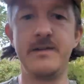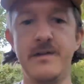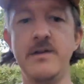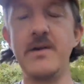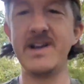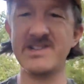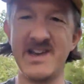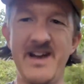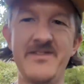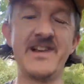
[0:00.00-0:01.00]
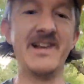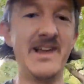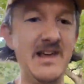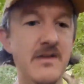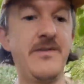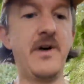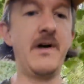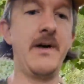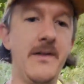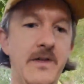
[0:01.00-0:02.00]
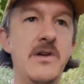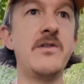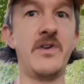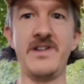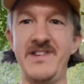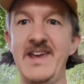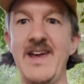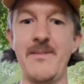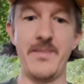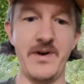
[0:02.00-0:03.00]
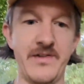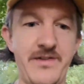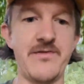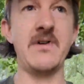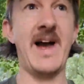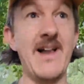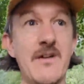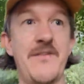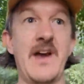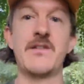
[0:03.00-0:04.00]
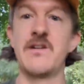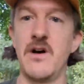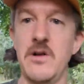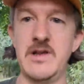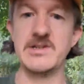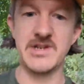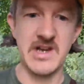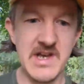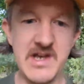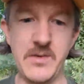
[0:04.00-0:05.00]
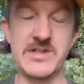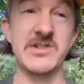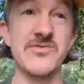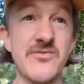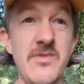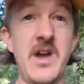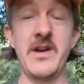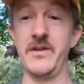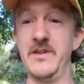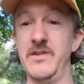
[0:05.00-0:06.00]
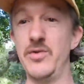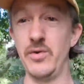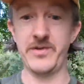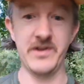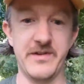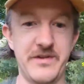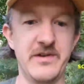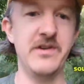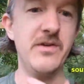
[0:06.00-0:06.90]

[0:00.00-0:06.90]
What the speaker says: So you actually have to leave the university campus through Halifax College, which is right on the northern, sort of